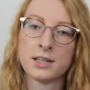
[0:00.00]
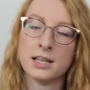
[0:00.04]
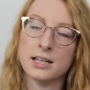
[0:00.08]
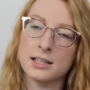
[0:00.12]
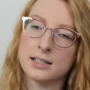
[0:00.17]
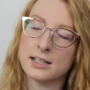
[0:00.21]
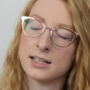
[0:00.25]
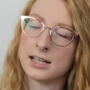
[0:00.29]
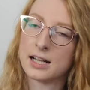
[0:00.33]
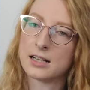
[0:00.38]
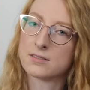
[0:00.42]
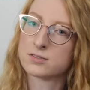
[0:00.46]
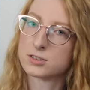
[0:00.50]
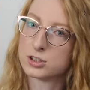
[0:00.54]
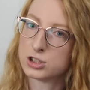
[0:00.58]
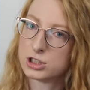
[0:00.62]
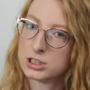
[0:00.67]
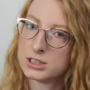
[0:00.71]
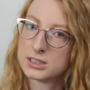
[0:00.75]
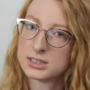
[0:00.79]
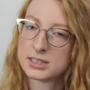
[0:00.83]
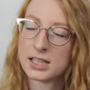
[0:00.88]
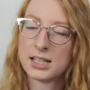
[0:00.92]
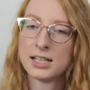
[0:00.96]
And then after
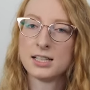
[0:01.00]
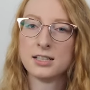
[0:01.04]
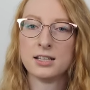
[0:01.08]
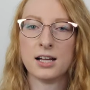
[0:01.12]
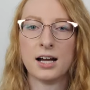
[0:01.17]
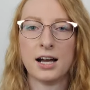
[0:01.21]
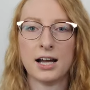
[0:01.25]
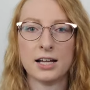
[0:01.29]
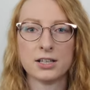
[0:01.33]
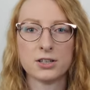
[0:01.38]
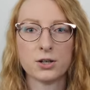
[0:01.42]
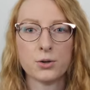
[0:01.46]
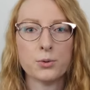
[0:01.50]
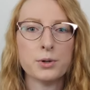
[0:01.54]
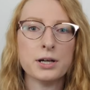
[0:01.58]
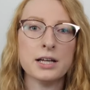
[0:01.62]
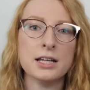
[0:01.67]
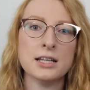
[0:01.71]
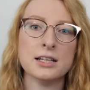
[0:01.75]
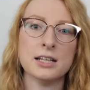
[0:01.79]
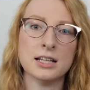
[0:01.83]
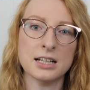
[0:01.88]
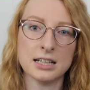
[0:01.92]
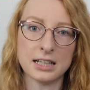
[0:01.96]
she's done, I go
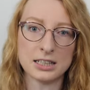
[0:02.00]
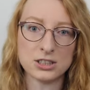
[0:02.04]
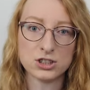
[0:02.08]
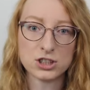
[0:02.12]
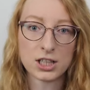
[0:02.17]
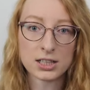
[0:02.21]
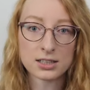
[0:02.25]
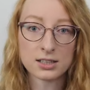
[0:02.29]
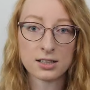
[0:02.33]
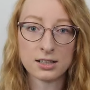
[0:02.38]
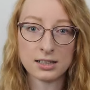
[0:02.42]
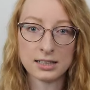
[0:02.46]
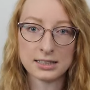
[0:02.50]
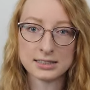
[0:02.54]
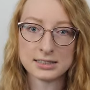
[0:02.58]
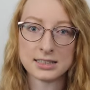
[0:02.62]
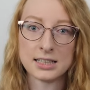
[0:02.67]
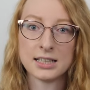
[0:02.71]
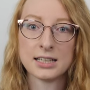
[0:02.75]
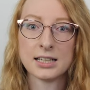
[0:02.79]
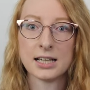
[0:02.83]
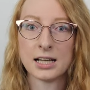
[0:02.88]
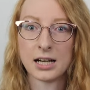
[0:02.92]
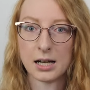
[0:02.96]
in and I check the
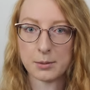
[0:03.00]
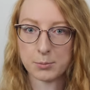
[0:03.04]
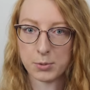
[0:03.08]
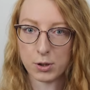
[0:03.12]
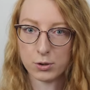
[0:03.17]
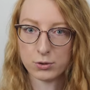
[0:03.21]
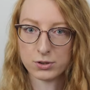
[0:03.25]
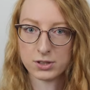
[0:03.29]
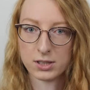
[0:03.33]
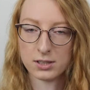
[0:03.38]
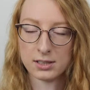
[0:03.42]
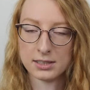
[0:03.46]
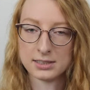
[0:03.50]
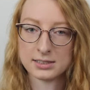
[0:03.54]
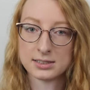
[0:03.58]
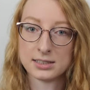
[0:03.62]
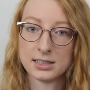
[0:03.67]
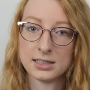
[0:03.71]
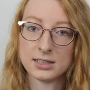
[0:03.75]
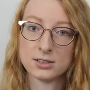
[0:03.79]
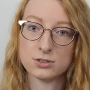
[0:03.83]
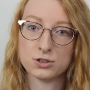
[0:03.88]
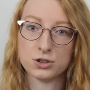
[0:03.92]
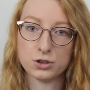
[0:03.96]
listing and I post the
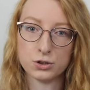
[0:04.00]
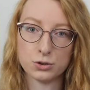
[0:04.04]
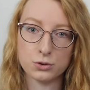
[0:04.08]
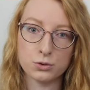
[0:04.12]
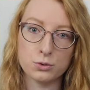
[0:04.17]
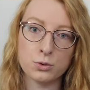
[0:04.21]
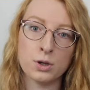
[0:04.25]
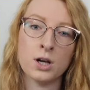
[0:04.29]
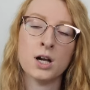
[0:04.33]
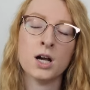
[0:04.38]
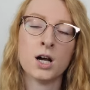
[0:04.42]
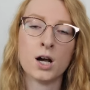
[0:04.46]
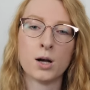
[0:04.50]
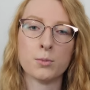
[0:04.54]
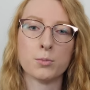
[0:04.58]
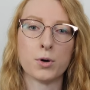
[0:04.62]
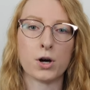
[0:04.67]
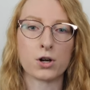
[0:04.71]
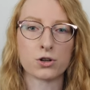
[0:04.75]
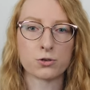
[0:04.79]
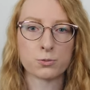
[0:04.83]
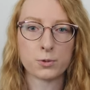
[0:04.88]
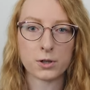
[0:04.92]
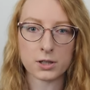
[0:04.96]
listing to
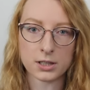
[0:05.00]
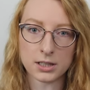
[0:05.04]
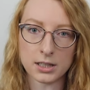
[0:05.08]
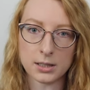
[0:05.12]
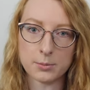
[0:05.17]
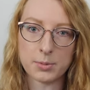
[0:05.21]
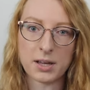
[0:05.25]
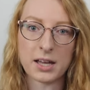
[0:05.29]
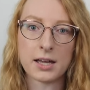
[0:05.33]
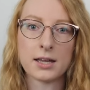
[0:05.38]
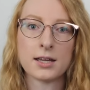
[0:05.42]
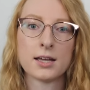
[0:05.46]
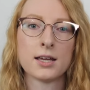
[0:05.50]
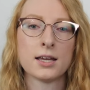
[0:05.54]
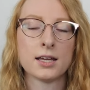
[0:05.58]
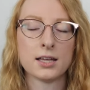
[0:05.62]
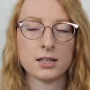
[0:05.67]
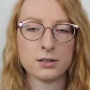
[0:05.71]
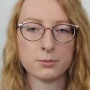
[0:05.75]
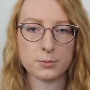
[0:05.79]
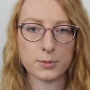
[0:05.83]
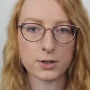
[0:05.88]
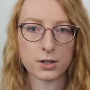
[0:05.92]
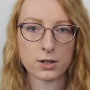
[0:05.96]
Poshmark, eBay,
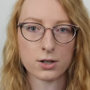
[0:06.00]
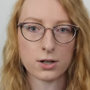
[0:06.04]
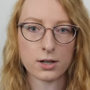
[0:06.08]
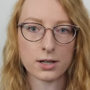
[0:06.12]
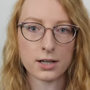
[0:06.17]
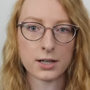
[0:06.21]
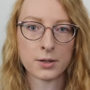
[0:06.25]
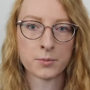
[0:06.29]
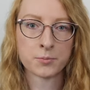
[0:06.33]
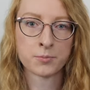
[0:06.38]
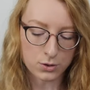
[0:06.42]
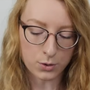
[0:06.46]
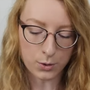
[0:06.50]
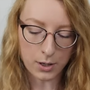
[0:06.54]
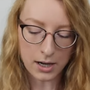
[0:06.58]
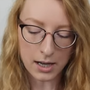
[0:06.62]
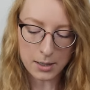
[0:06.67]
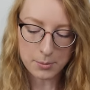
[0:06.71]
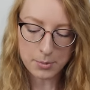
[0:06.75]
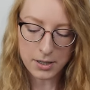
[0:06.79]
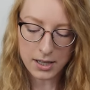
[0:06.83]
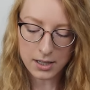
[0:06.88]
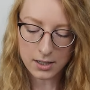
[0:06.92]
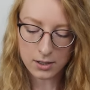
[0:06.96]
and Mercari. So
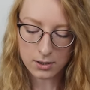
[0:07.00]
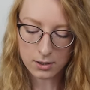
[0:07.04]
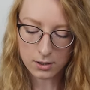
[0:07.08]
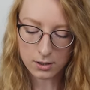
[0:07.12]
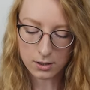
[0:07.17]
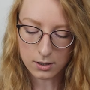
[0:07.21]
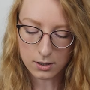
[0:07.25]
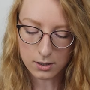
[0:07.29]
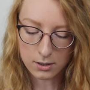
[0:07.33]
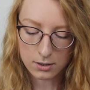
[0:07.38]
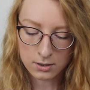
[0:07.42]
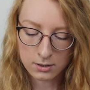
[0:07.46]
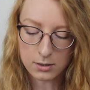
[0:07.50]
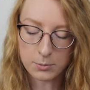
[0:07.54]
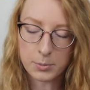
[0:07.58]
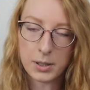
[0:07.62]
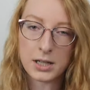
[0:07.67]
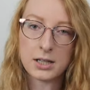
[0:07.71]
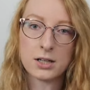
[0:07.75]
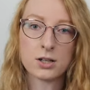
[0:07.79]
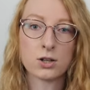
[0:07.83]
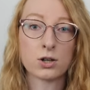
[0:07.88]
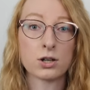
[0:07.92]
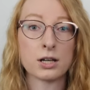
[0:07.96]
I pay her
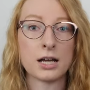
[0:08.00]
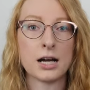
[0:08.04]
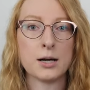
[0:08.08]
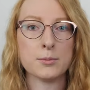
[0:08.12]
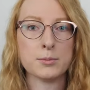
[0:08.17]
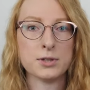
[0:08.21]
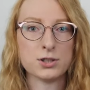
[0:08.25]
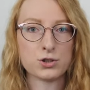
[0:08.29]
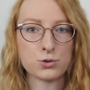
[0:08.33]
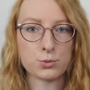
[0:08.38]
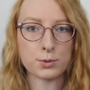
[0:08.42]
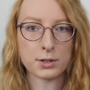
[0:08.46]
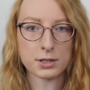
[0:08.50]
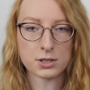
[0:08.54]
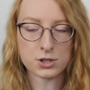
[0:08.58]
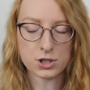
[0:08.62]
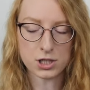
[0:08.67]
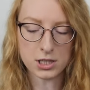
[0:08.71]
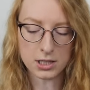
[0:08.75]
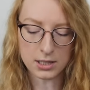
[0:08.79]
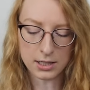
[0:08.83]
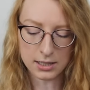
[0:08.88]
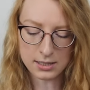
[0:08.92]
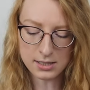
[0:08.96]
depending on how much work
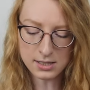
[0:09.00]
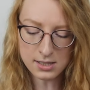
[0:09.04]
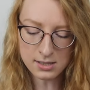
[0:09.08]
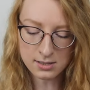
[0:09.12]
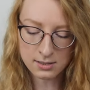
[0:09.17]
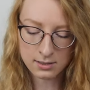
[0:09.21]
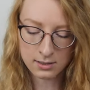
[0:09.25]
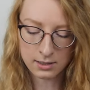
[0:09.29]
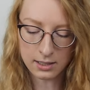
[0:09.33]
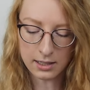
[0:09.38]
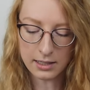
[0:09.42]
she does.